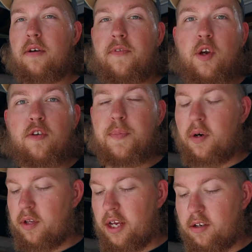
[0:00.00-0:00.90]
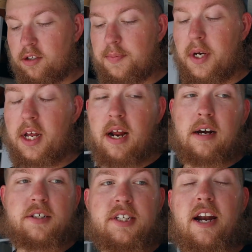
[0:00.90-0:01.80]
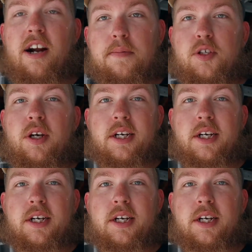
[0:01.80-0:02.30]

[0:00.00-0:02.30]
view of both angles, but I'll set it up so you